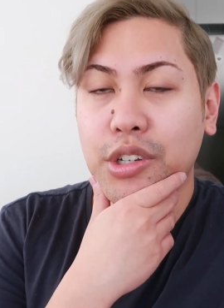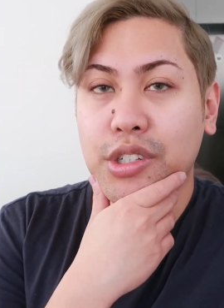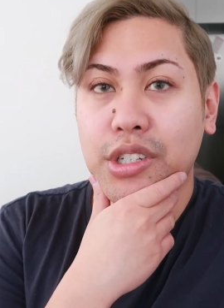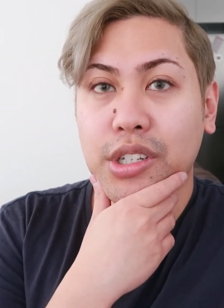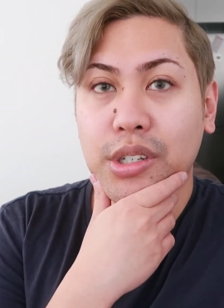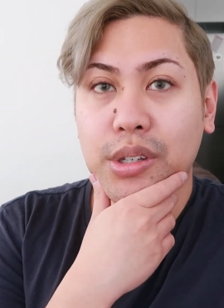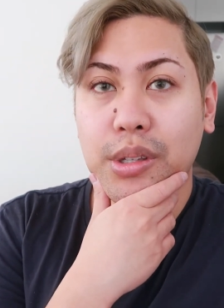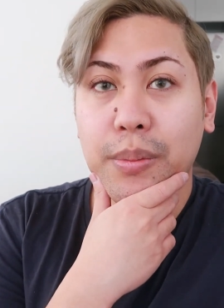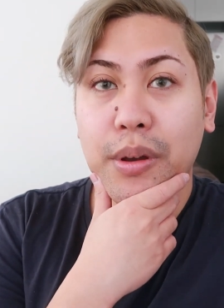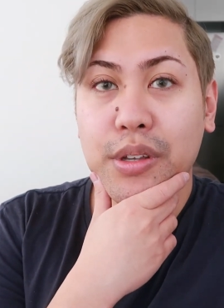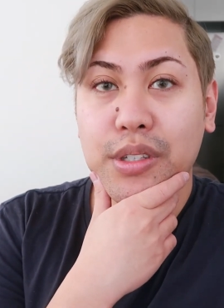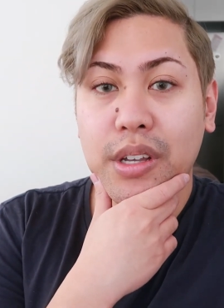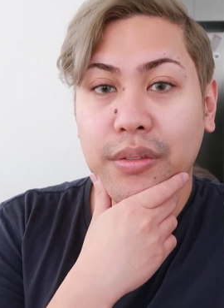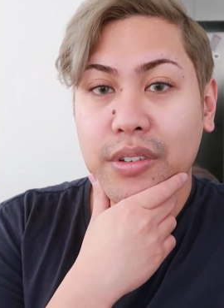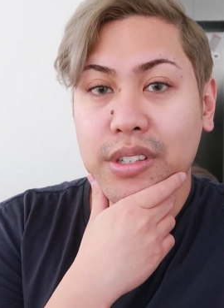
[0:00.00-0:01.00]
to the
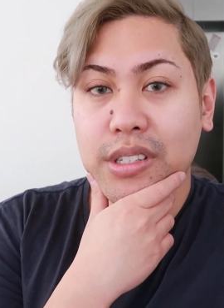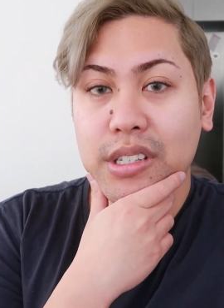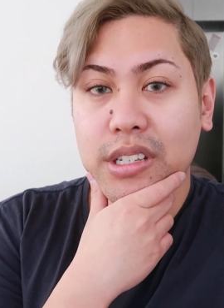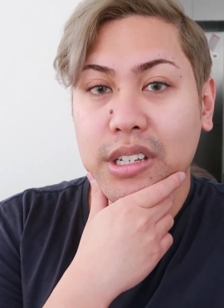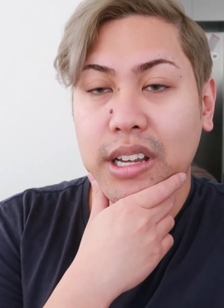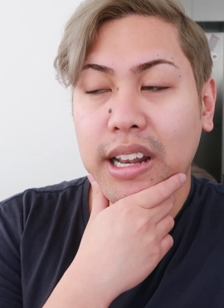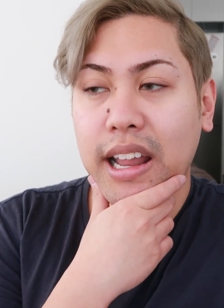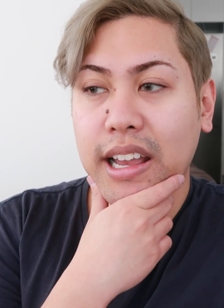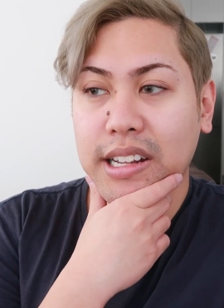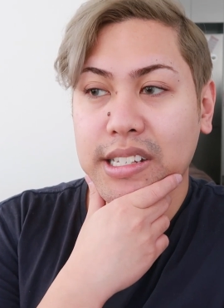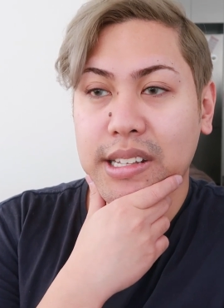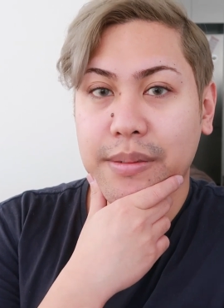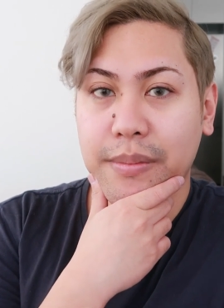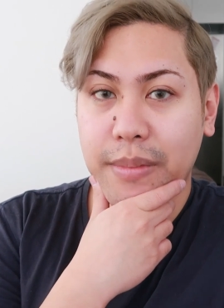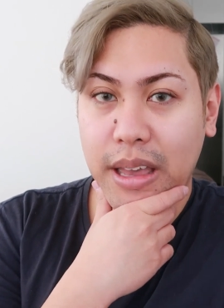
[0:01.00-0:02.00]
post office to collect
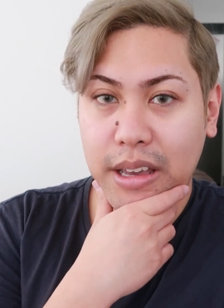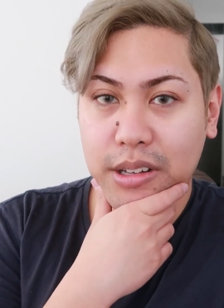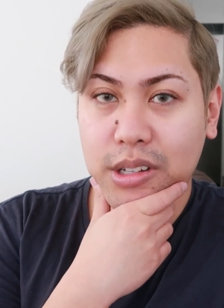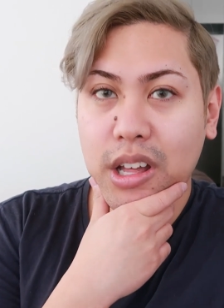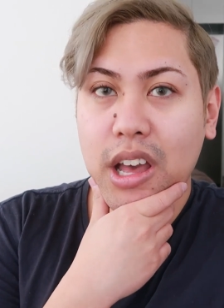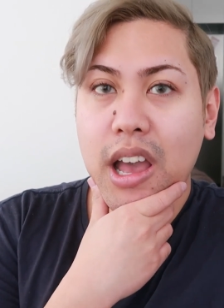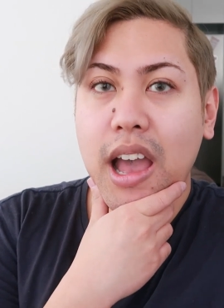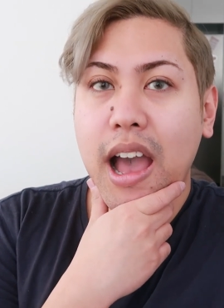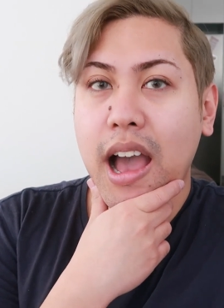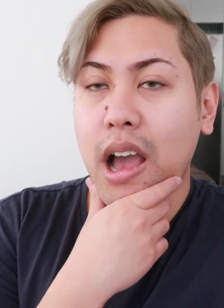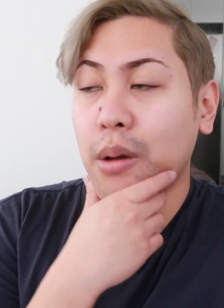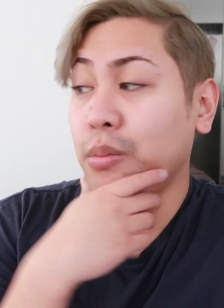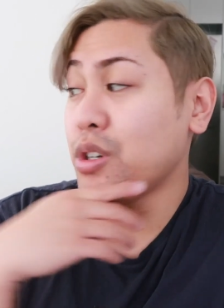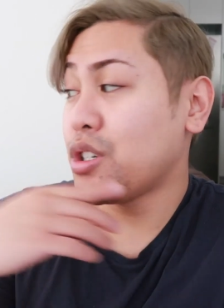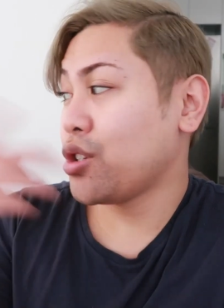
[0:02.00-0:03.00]
some mail,
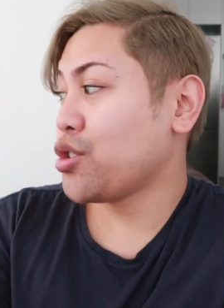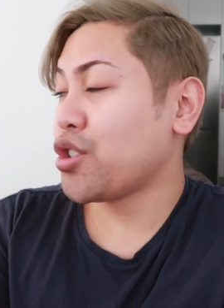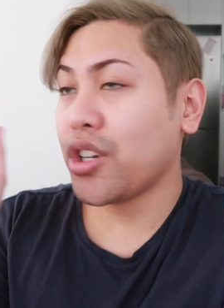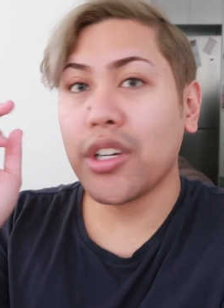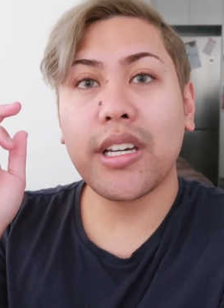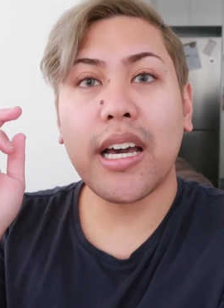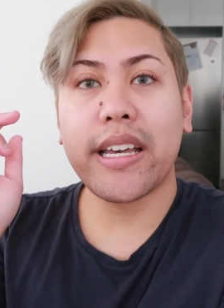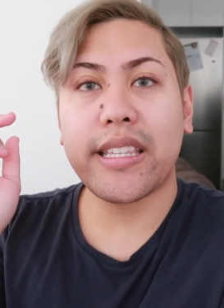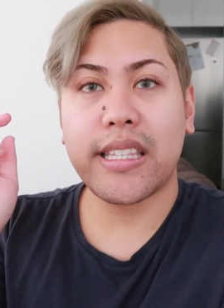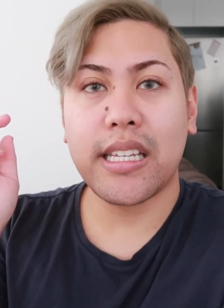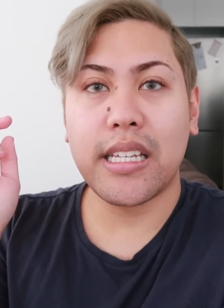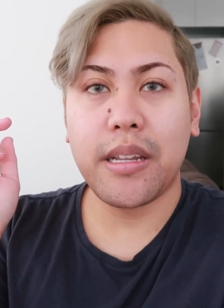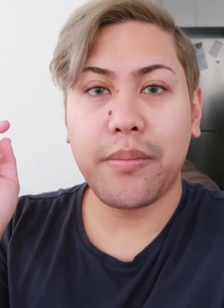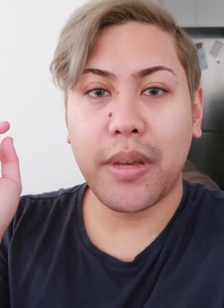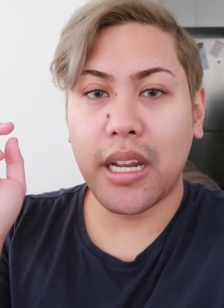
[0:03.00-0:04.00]
which I'll show you guys
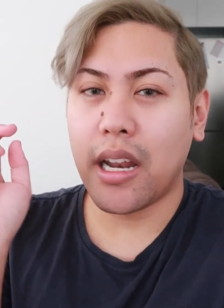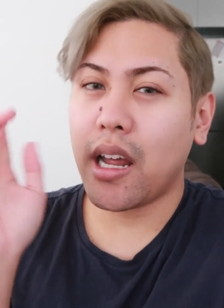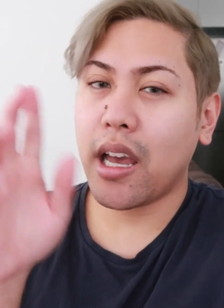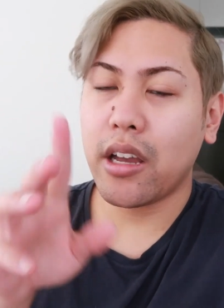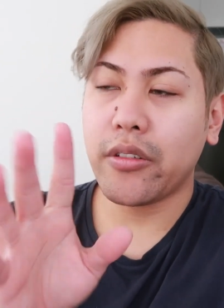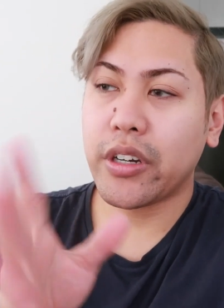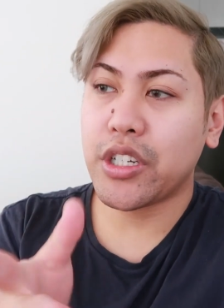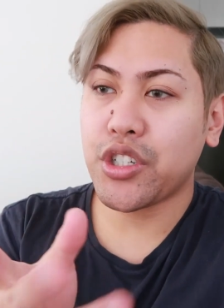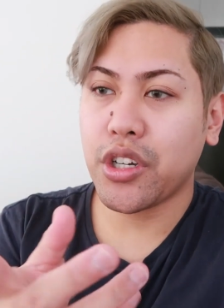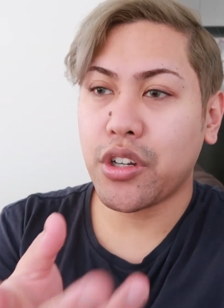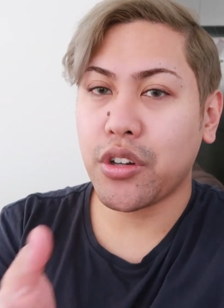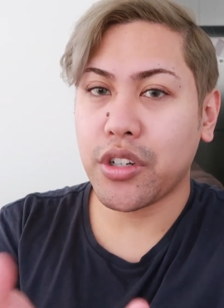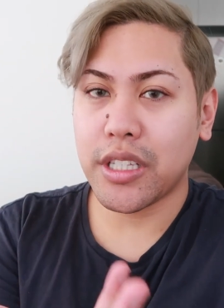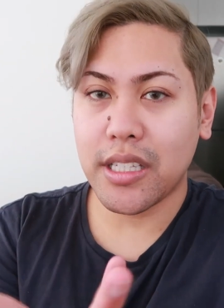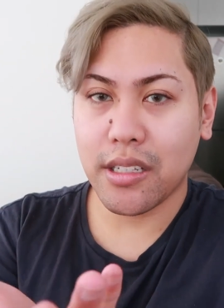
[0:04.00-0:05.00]
in a minute. I already showed
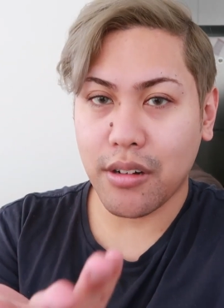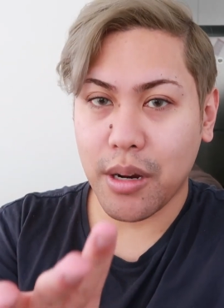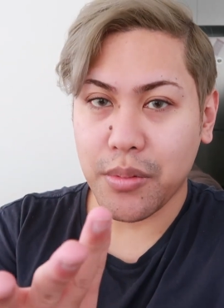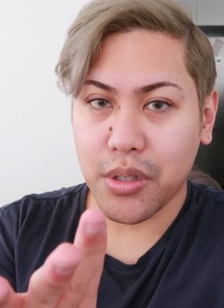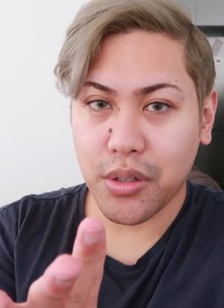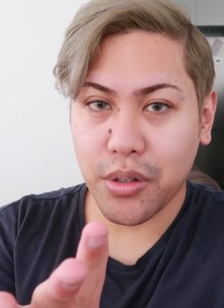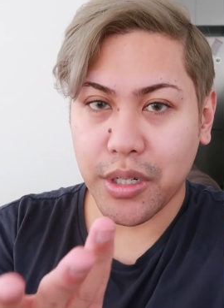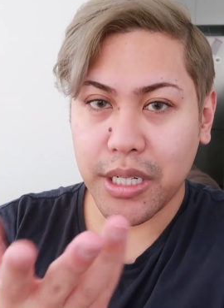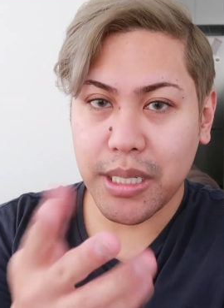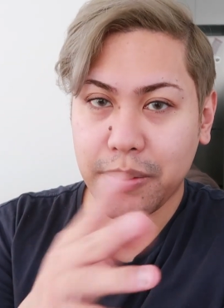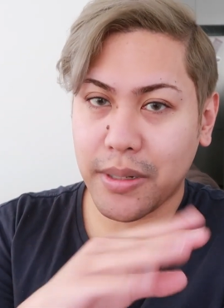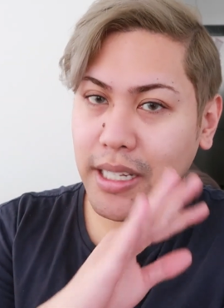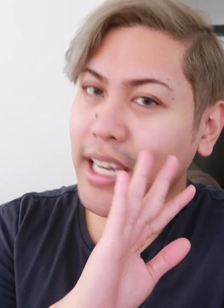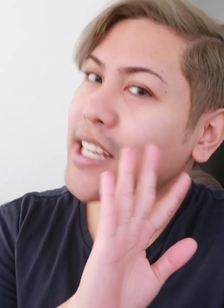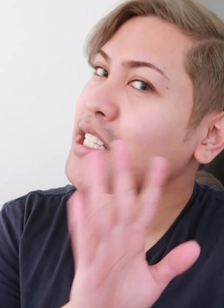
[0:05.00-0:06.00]
it on Instagram stories,
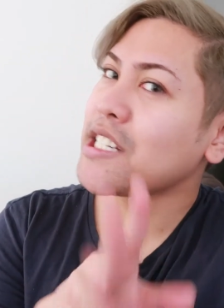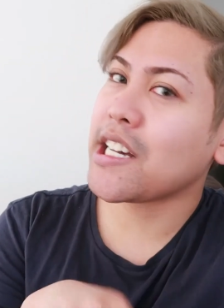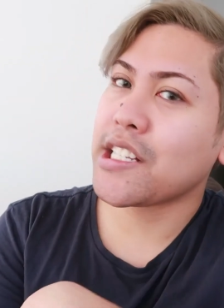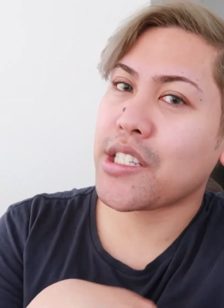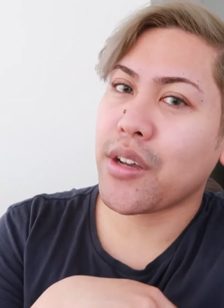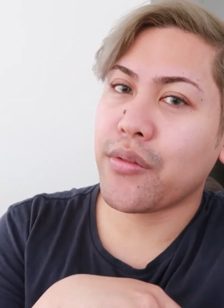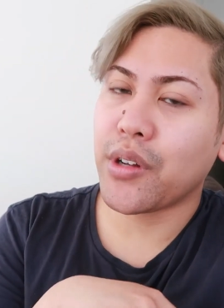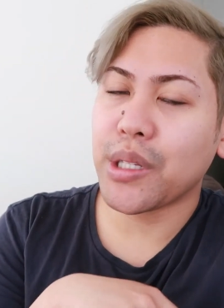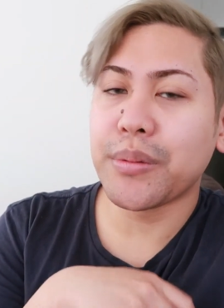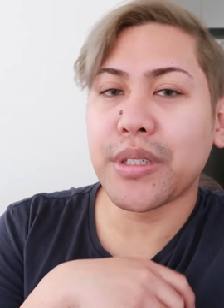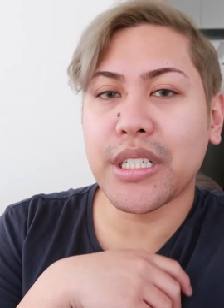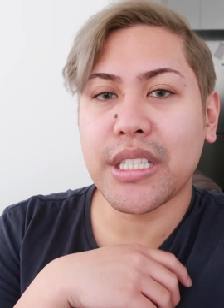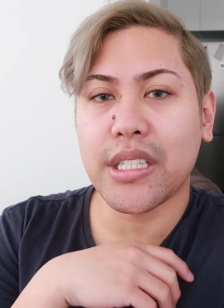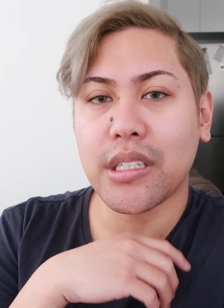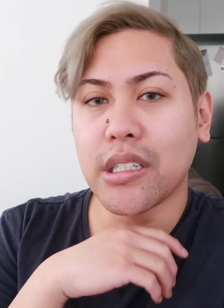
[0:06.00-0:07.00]
but in case you guys don't follow me
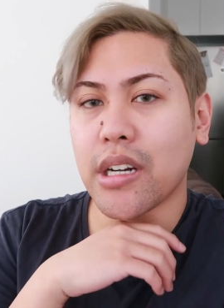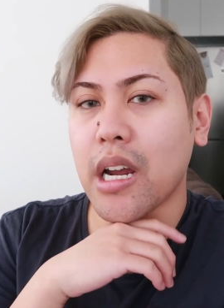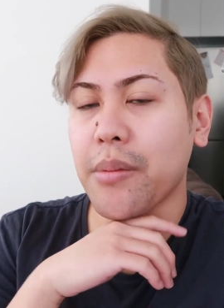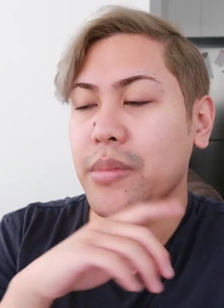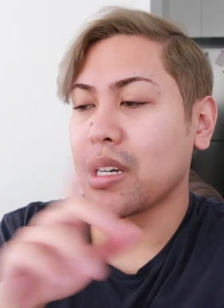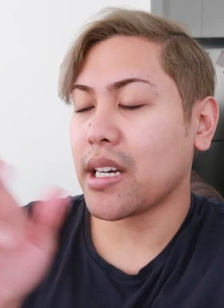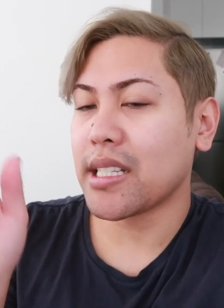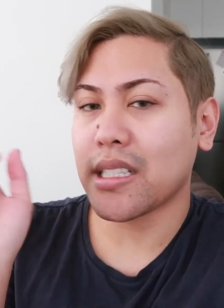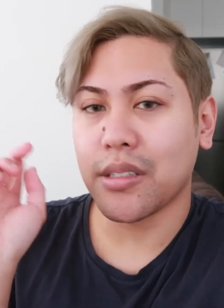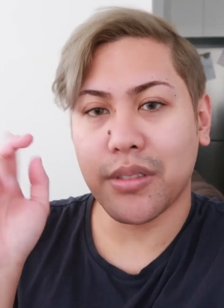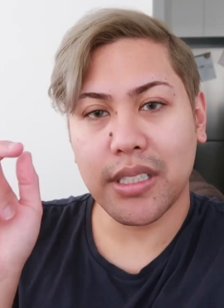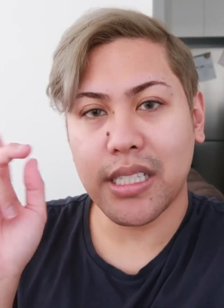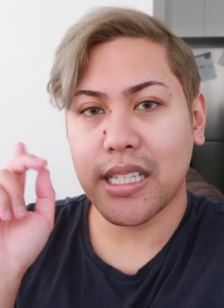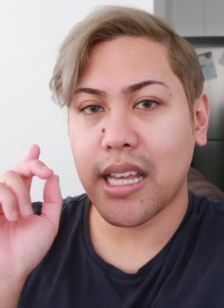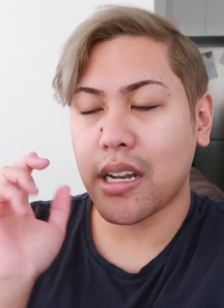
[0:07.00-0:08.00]
on Instagram, you guys can
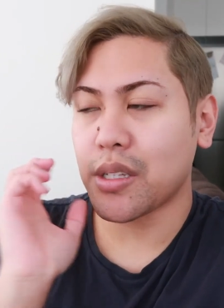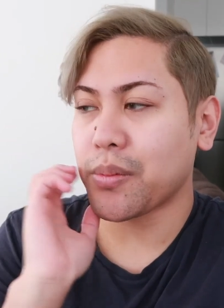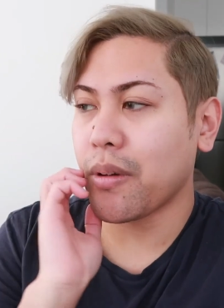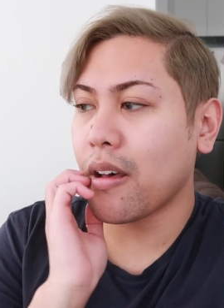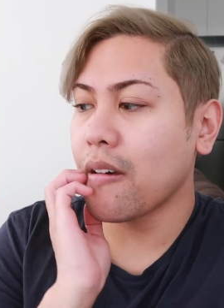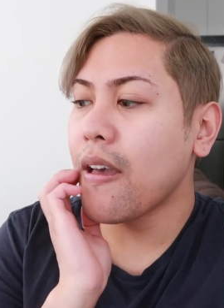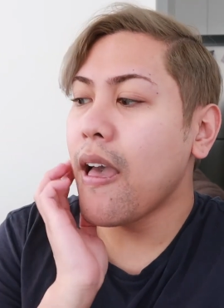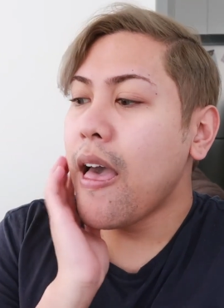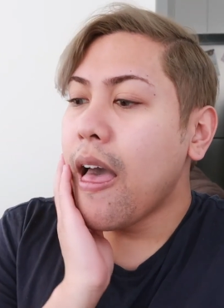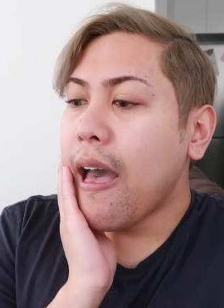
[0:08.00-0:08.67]
see that as well.